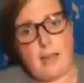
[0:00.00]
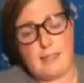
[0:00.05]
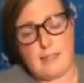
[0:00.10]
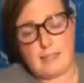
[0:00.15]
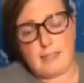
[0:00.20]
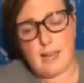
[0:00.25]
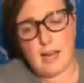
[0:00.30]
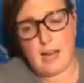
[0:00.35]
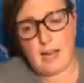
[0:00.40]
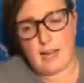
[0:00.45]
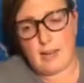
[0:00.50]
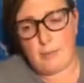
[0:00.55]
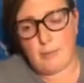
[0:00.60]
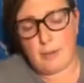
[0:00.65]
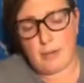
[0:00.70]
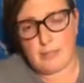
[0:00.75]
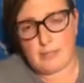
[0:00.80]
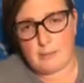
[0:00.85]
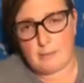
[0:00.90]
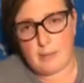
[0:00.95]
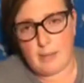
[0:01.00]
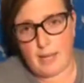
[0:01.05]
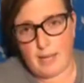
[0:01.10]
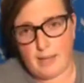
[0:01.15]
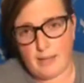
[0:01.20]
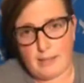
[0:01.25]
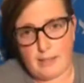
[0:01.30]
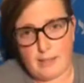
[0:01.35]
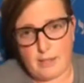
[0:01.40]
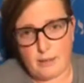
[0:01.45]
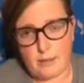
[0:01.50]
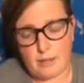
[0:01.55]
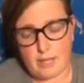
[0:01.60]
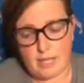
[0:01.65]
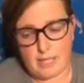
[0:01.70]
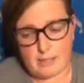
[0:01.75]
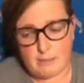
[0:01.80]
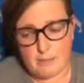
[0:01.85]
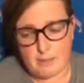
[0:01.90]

did not impress me nearly as